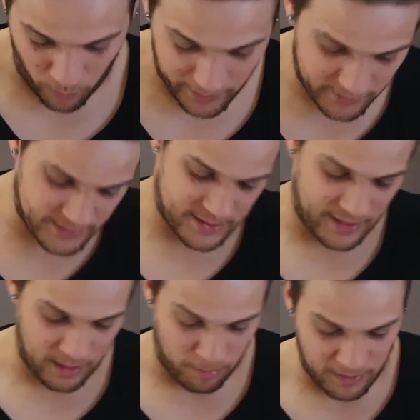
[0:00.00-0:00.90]
Wales,
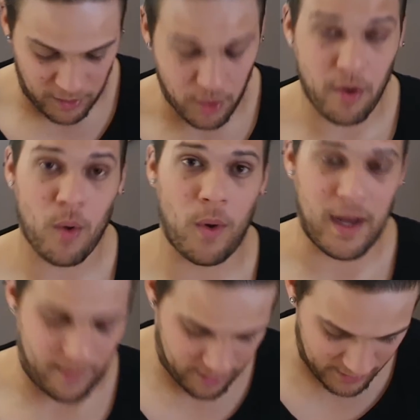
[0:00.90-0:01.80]
they beat
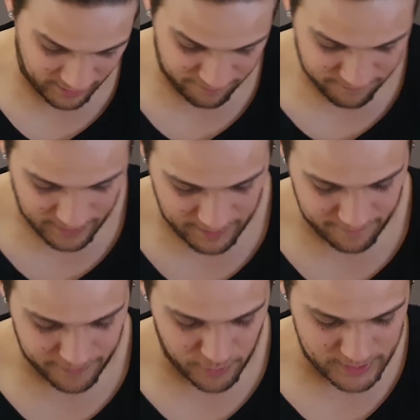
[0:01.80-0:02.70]
Uruguay
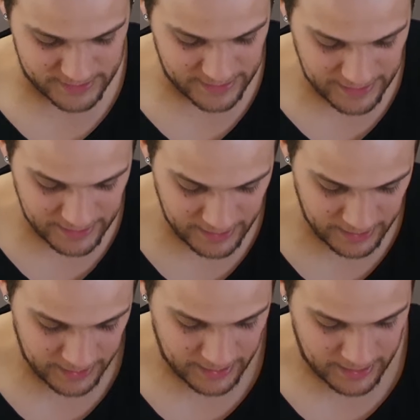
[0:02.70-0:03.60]
35-13.
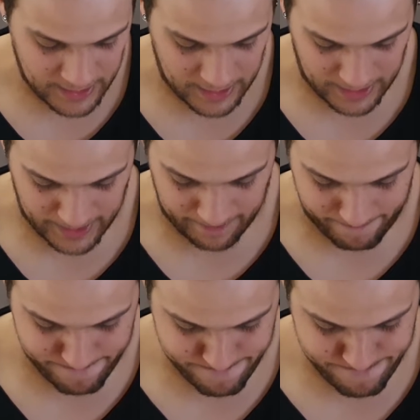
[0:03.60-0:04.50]

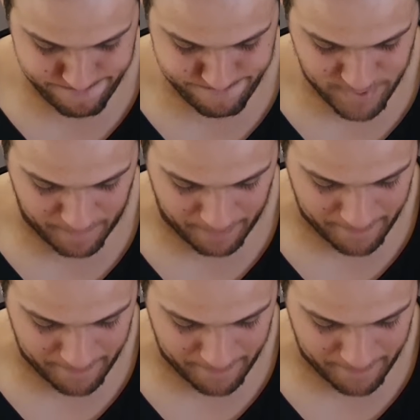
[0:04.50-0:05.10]
And